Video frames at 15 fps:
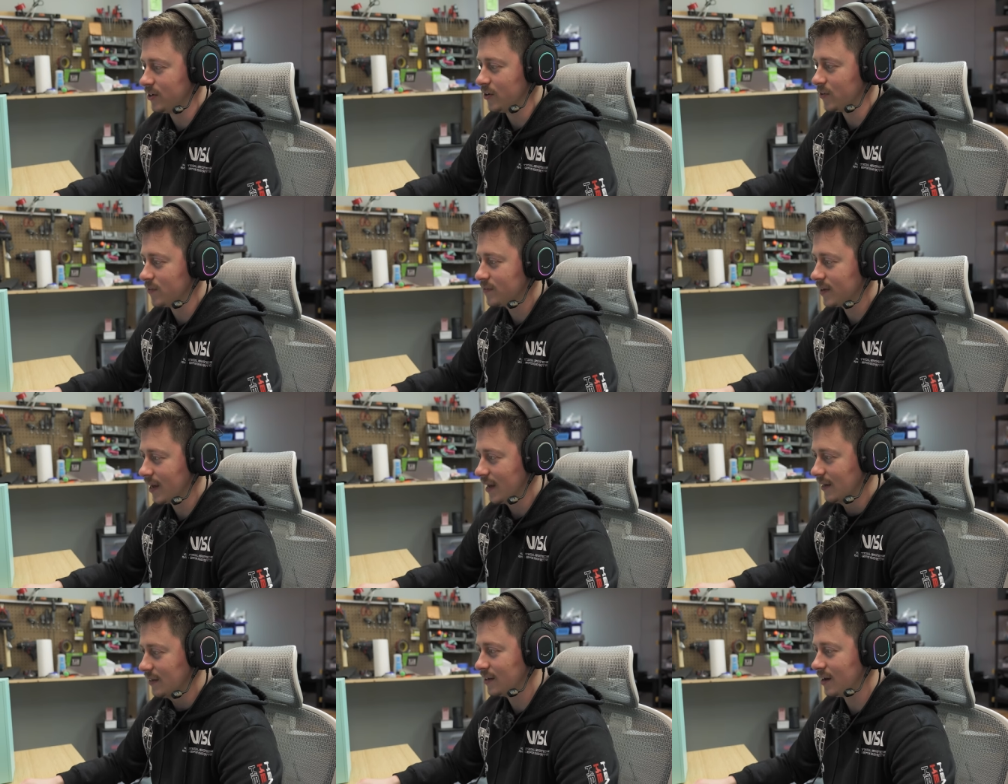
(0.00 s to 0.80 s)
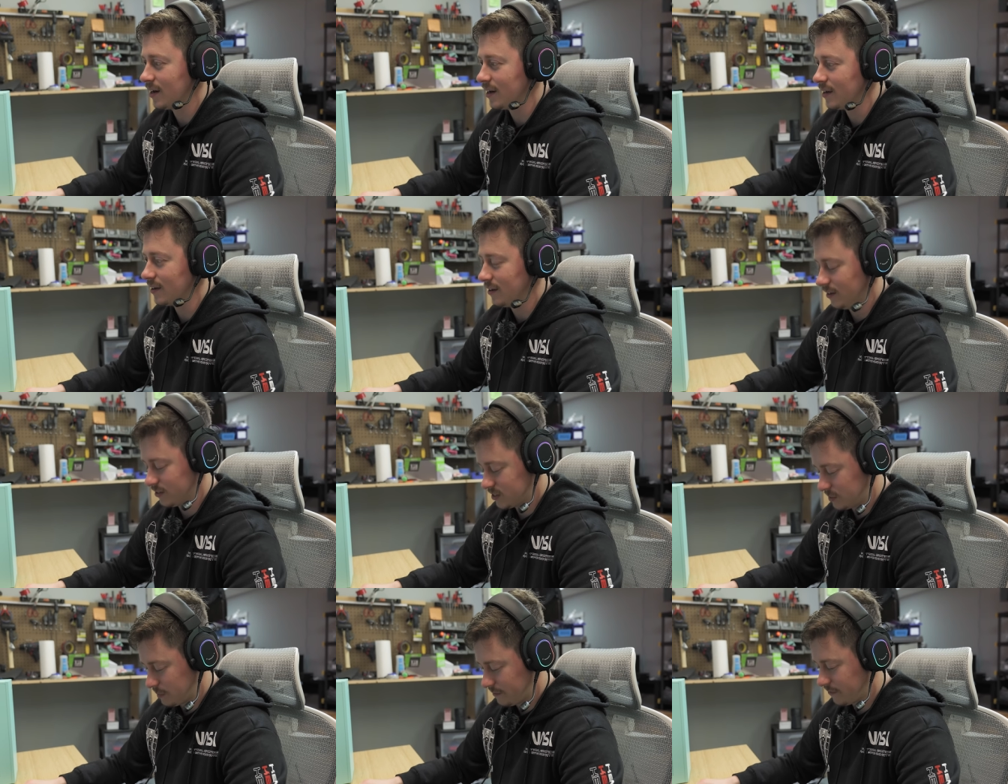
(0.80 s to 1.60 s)
2, and uh, you know,
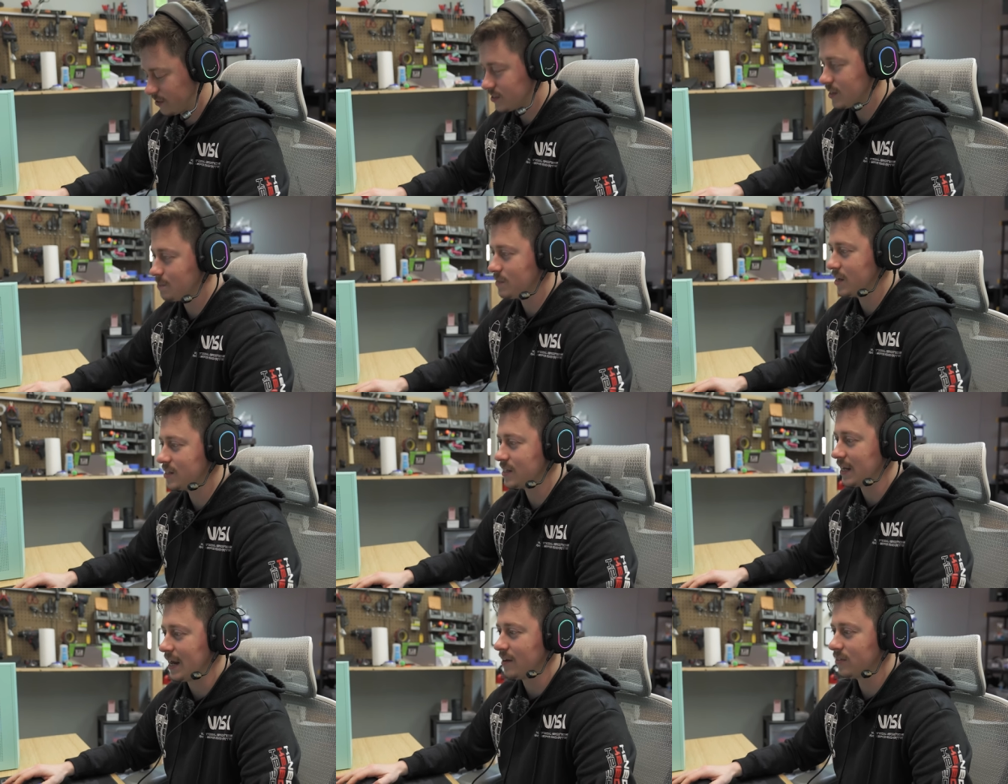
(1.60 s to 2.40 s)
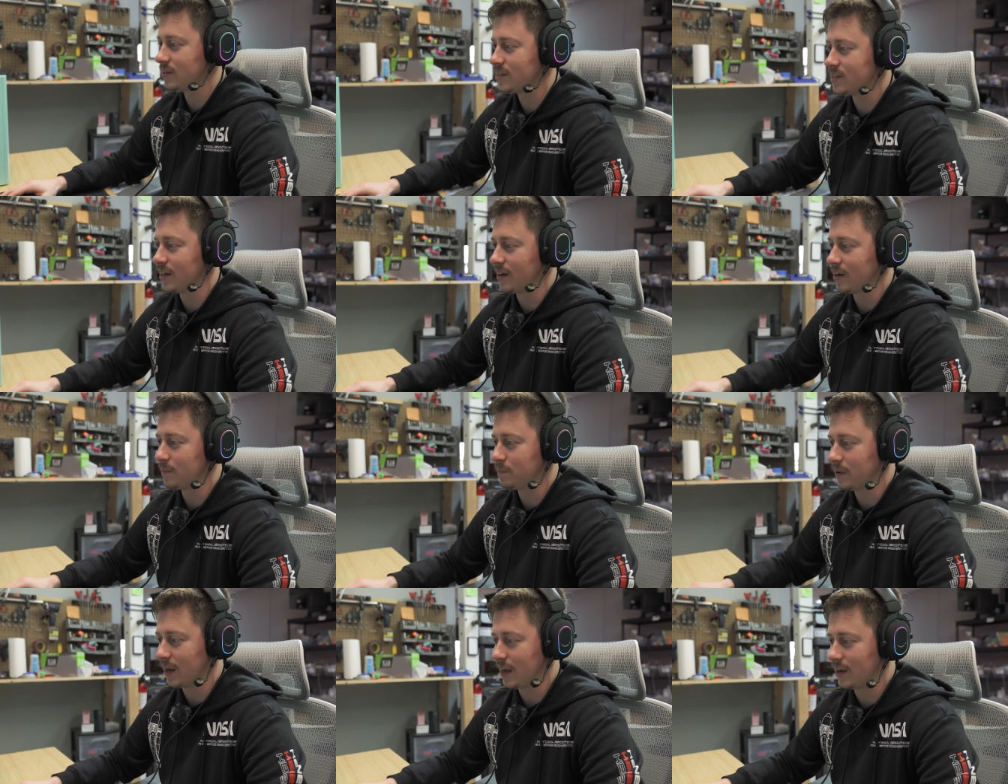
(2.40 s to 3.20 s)
this is my first time testing out this
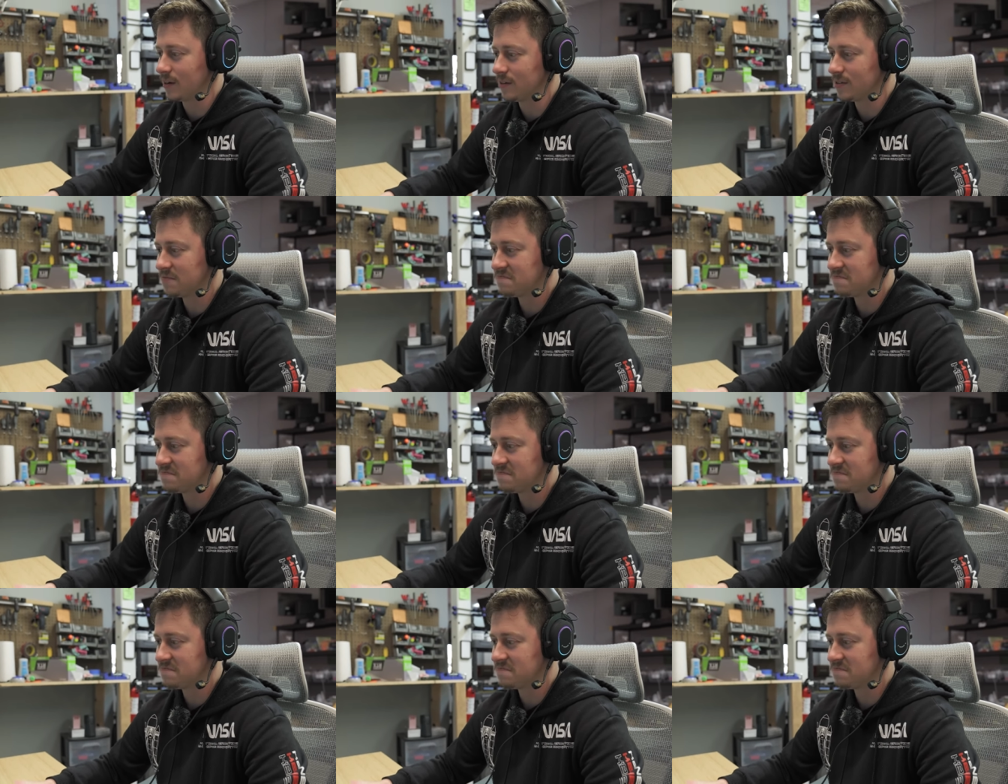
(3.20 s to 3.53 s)
setup, and